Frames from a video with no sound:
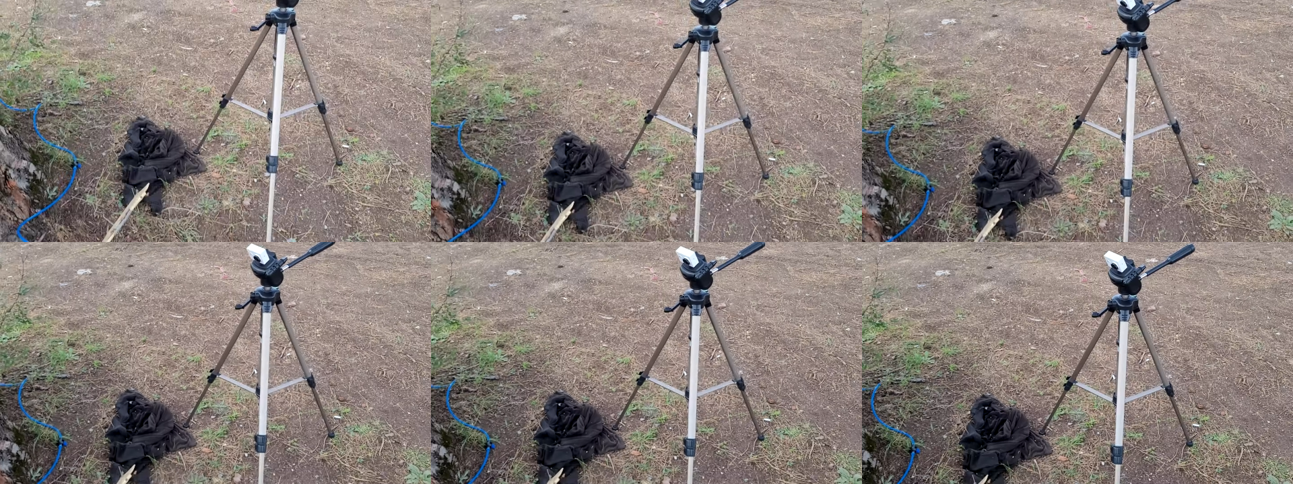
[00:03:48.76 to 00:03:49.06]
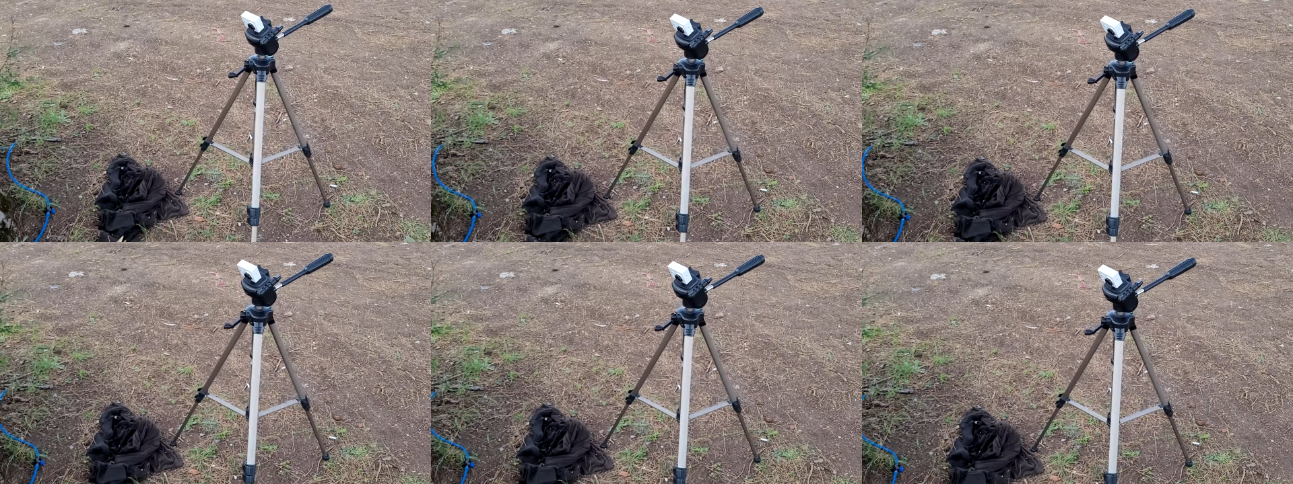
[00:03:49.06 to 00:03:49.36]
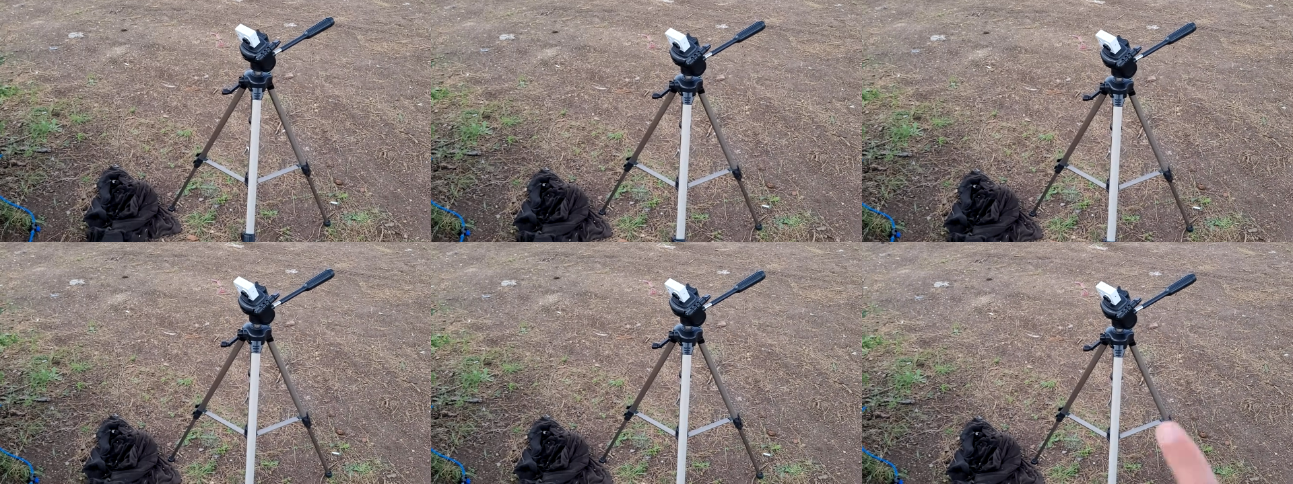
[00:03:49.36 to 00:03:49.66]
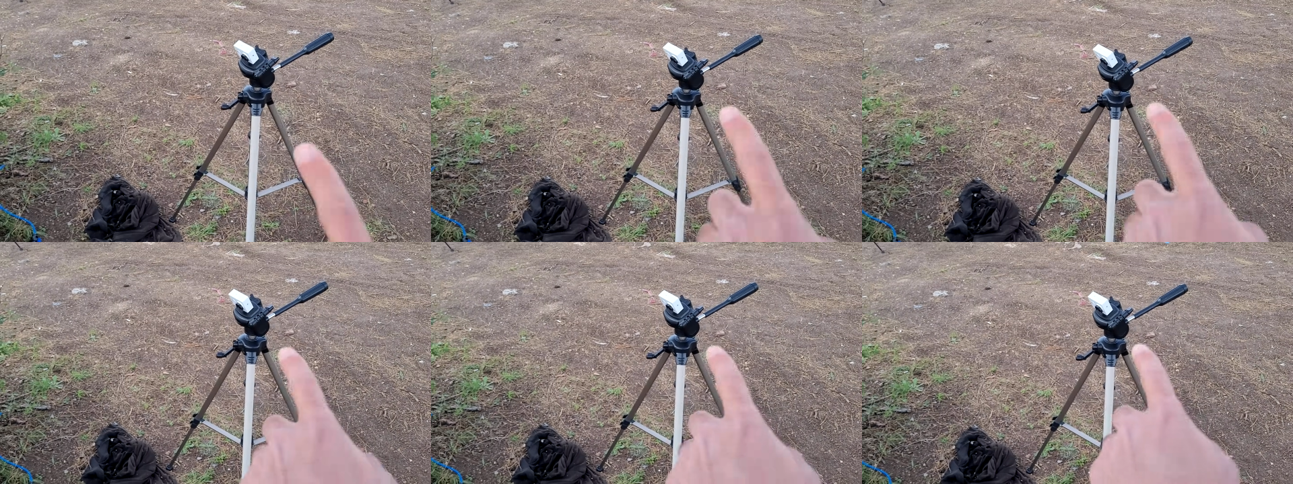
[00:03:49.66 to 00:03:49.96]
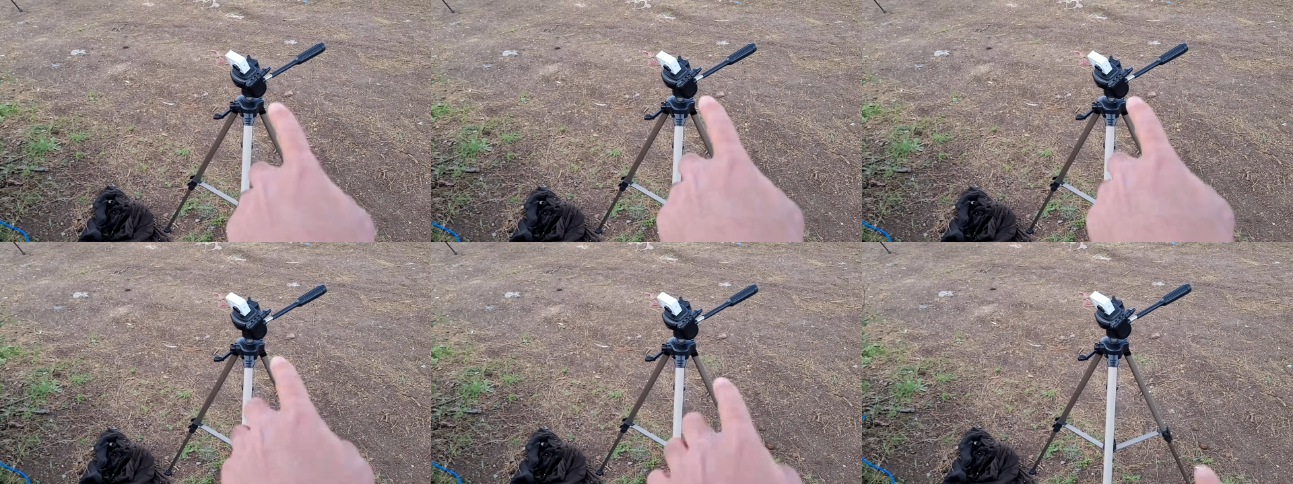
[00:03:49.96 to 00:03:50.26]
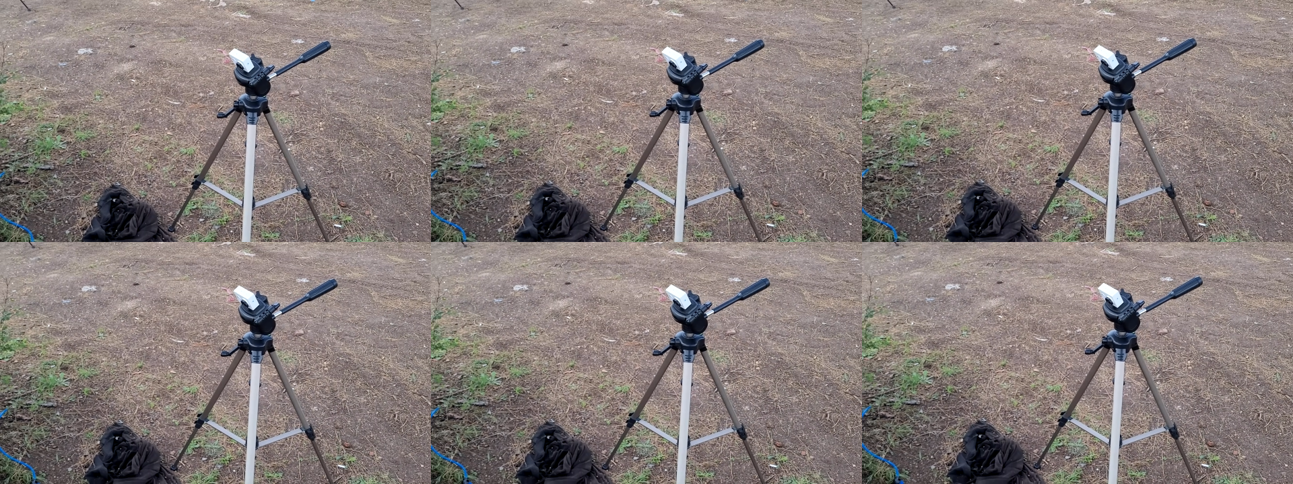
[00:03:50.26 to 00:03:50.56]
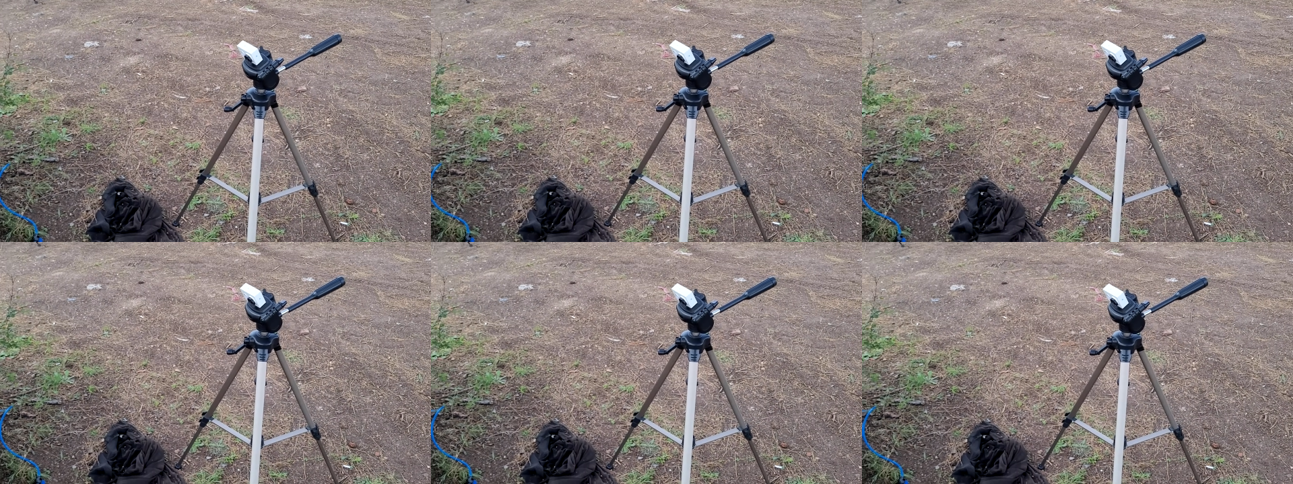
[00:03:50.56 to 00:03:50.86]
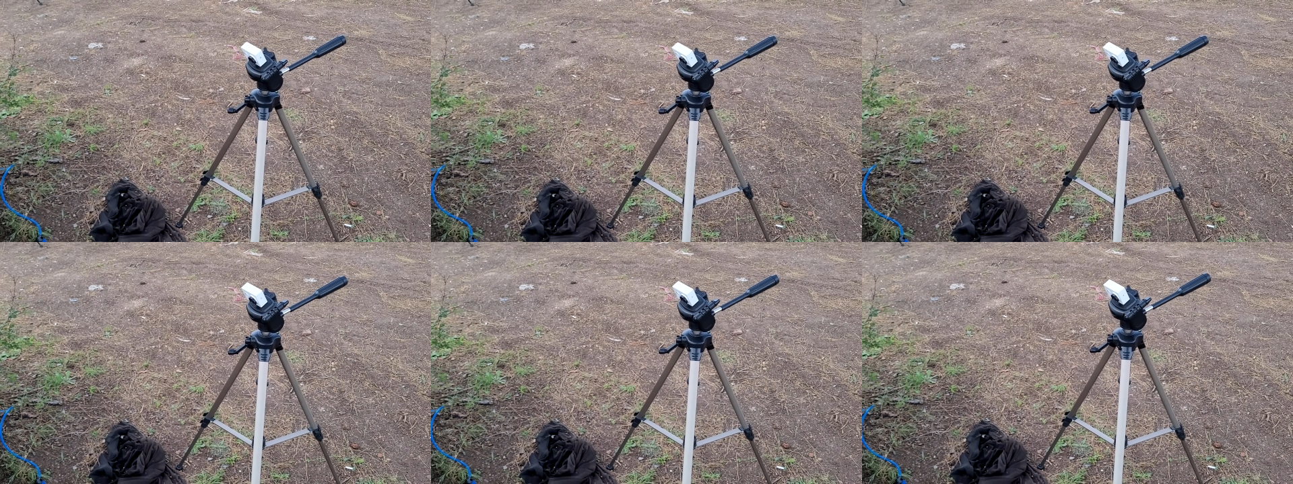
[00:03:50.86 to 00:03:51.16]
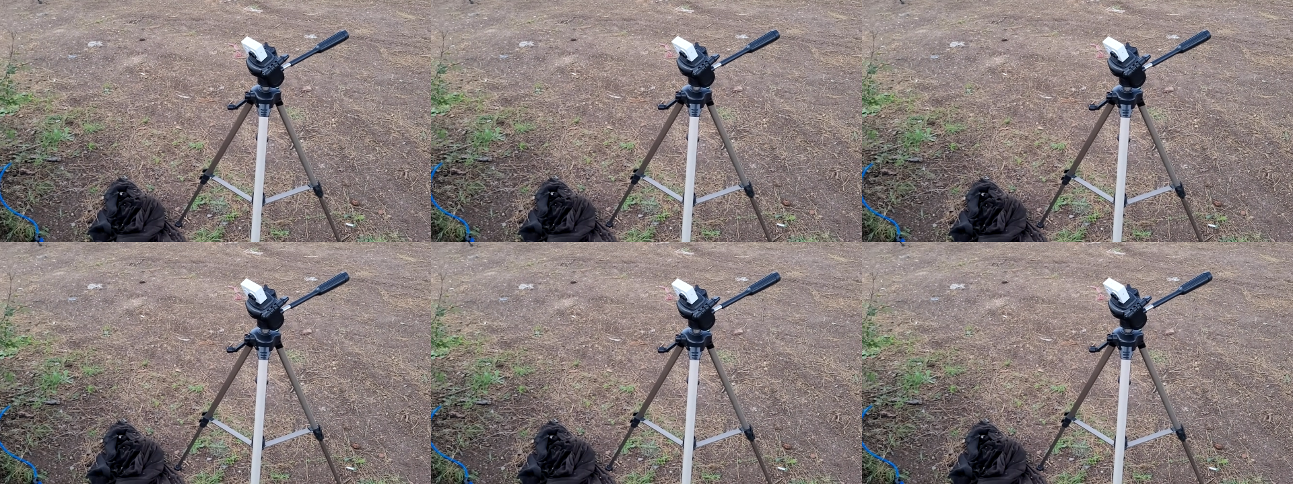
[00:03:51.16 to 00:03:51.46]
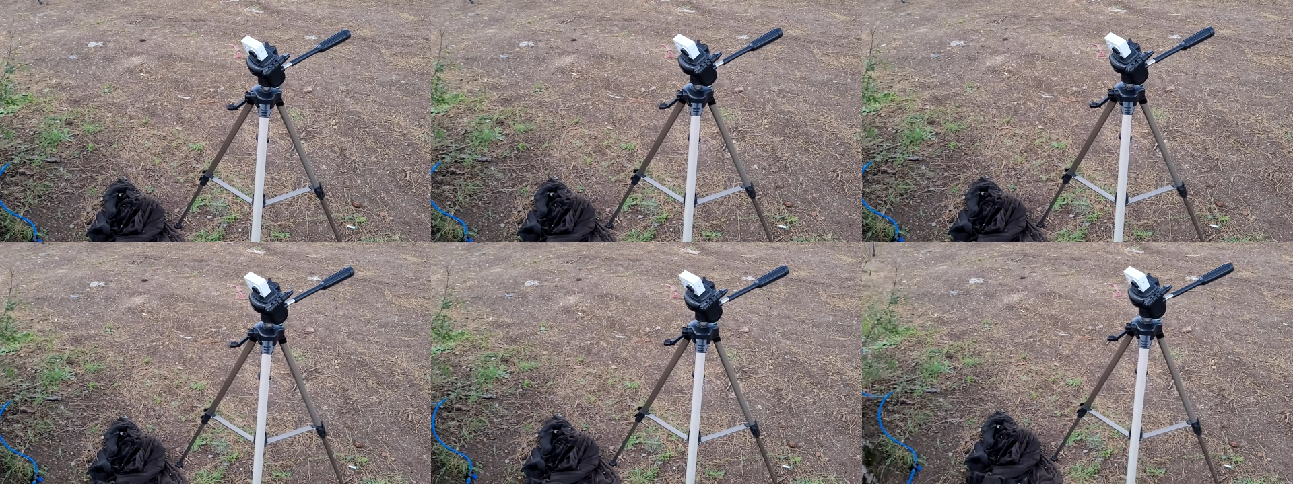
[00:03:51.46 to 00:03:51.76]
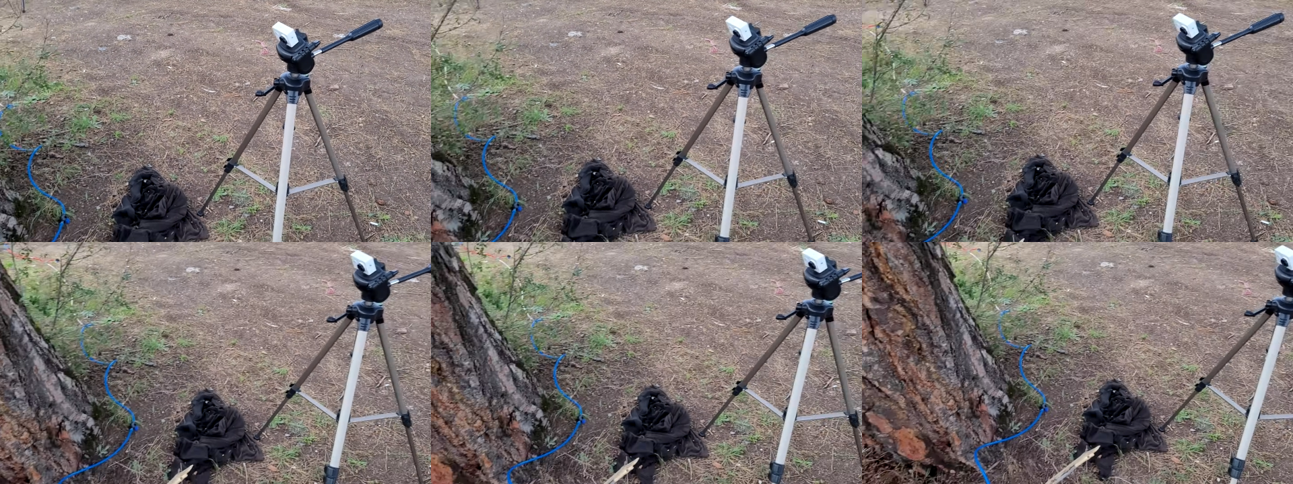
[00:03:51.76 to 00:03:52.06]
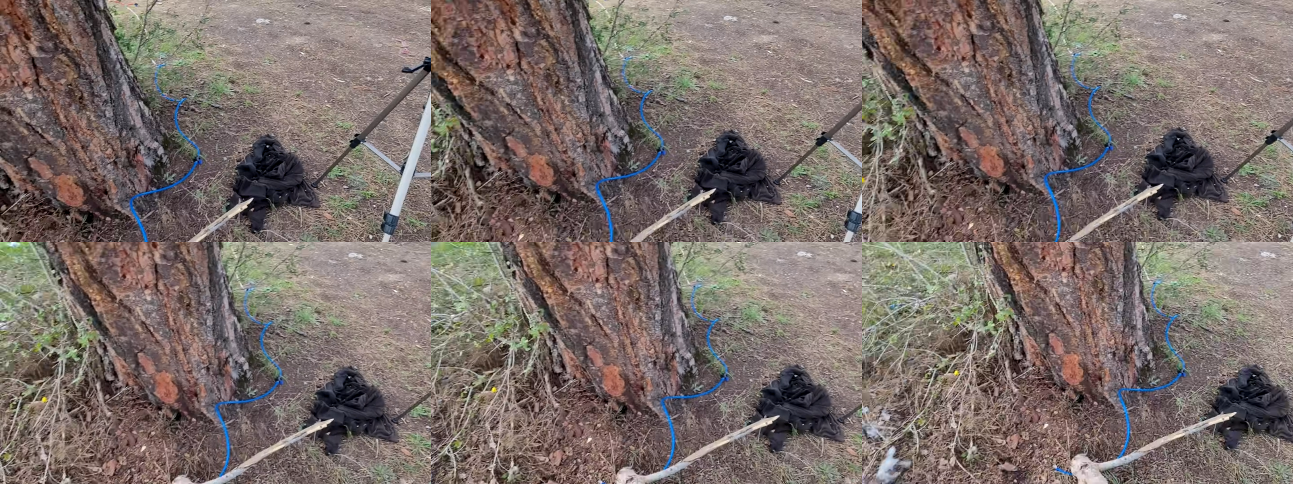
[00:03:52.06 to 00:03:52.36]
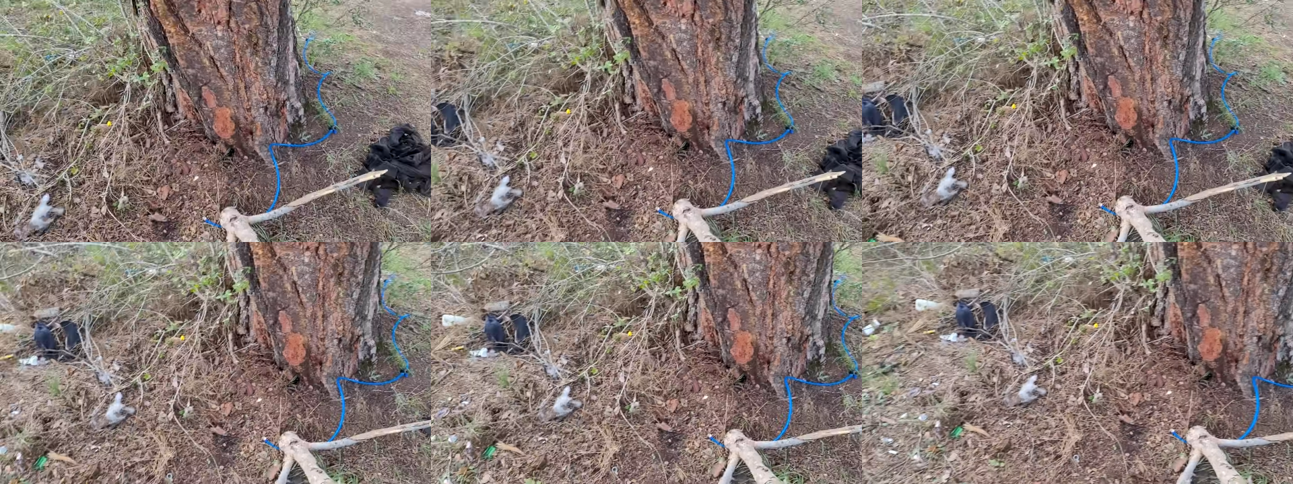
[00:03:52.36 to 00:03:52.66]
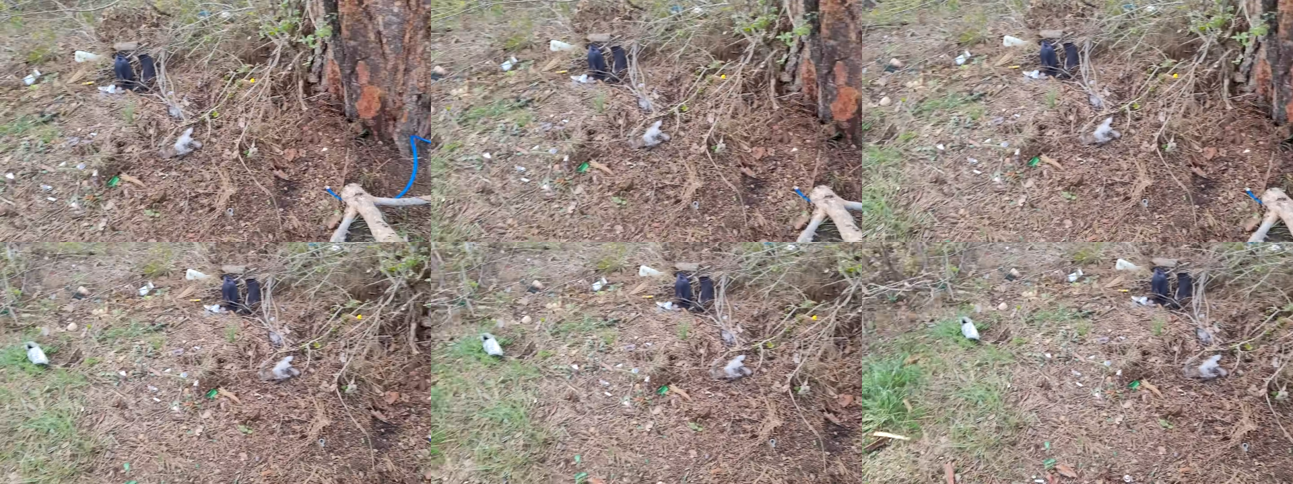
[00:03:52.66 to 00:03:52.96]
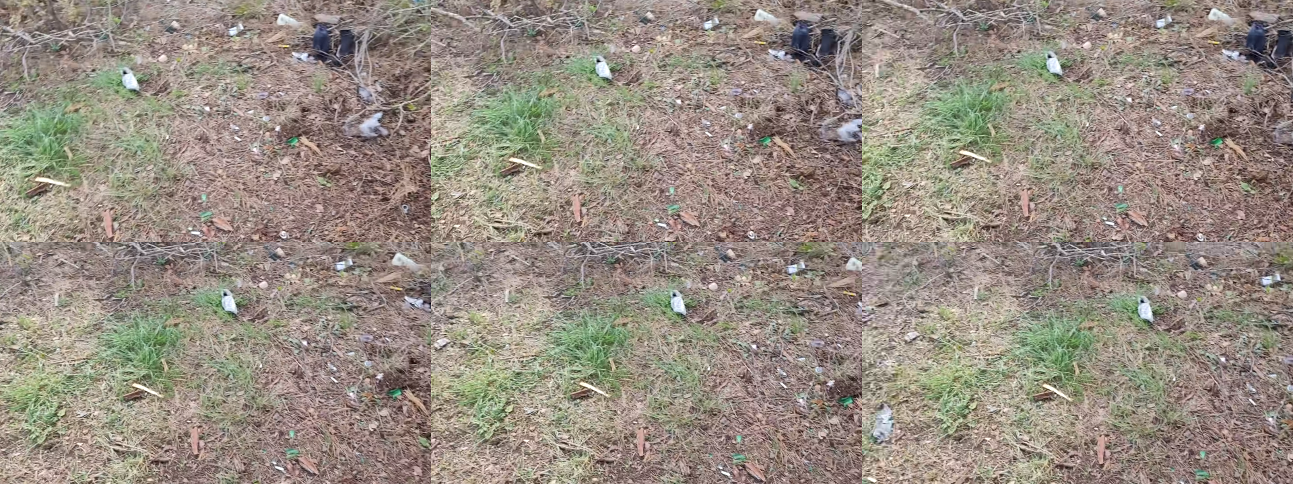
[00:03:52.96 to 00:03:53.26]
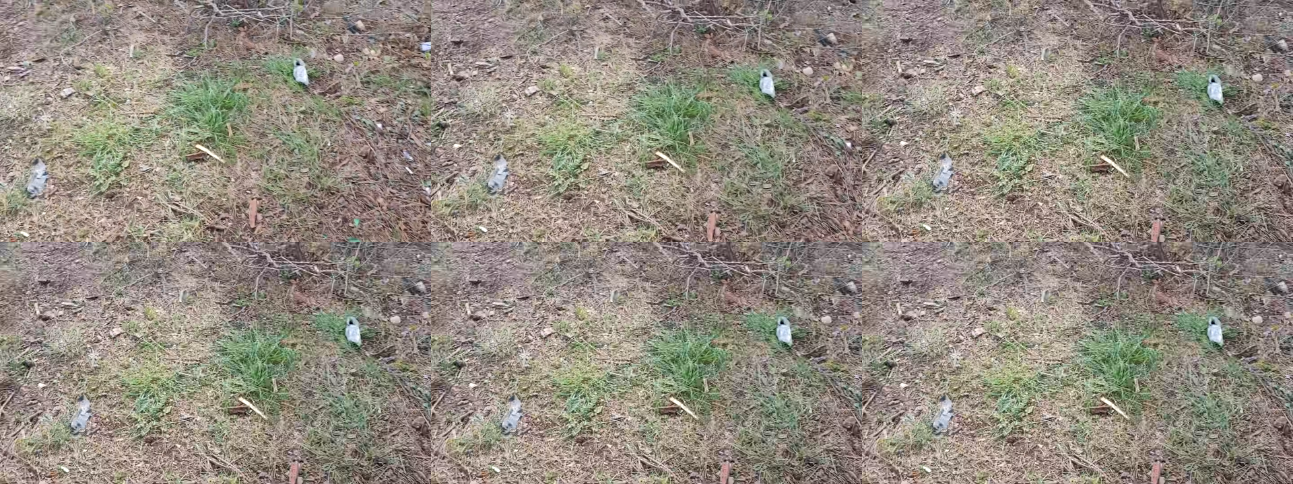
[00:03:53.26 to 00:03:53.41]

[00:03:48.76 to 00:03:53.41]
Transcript: (no speaker visible)